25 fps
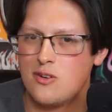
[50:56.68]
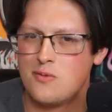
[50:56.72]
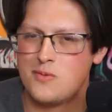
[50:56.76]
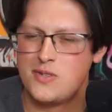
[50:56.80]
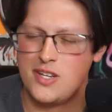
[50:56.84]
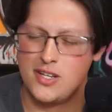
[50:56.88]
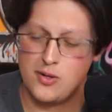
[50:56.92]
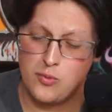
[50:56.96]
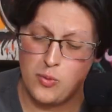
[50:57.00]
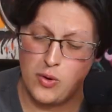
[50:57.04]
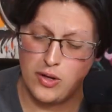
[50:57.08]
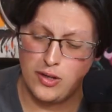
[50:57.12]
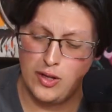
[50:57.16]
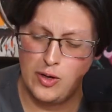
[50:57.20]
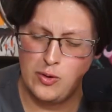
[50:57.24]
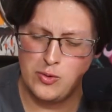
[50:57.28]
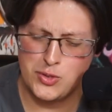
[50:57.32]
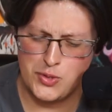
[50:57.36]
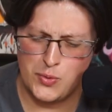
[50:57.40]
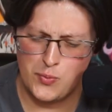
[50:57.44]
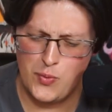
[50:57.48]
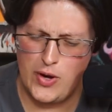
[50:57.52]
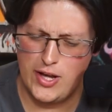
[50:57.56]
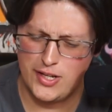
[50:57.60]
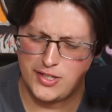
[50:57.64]
said, we're
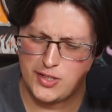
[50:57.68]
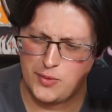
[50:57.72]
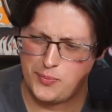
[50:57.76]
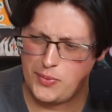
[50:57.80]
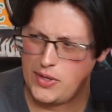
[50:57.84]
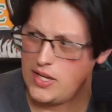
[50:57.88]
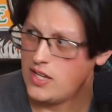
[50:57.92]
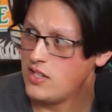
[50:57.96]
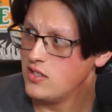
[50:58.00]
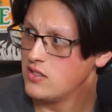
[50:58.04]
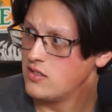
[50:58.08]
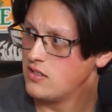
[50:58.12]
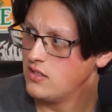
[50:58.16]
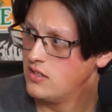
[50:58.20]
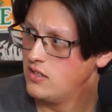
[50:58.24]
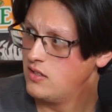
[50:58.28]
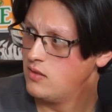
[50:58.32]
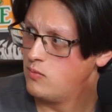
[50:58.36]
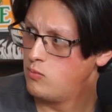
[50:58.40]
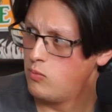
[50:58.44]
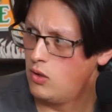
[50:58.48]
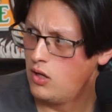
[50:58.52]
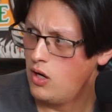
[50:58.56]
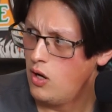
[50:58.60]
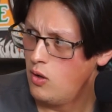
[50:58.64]
losing recipes.
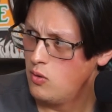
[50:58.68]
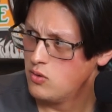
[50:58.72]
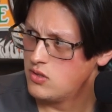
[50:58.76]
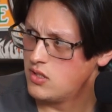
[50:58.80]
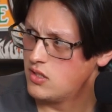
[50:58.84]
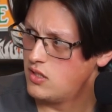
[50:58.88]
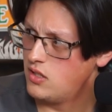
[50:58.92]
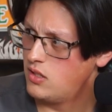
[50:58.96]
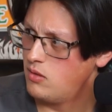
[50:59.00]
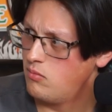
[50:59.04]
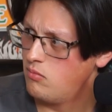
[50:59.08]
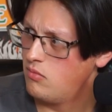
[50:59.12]
We're losing them.